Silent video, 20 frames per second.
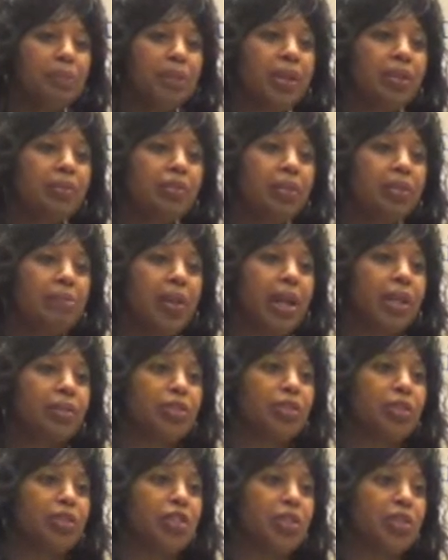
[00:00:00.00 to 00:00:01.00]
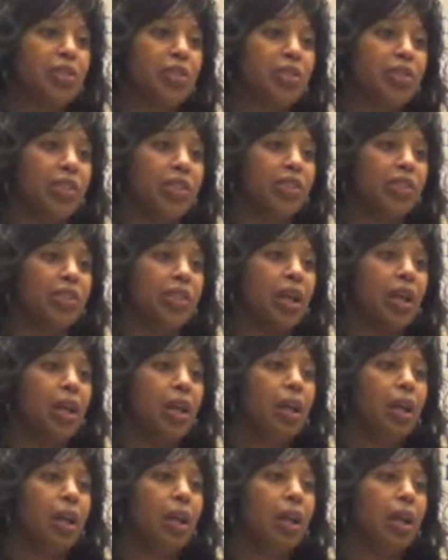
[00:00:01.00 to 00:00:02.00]
Being from Massachusetts,
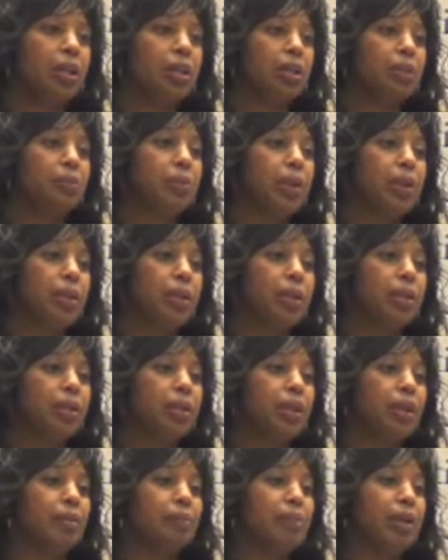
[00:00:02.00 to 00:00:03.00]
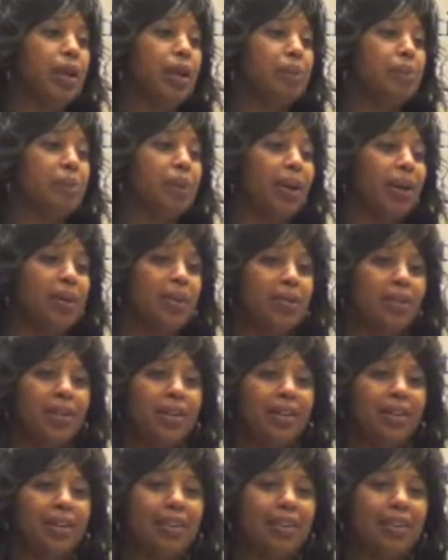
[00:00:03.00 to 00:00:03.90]
the one thing that I'm not proud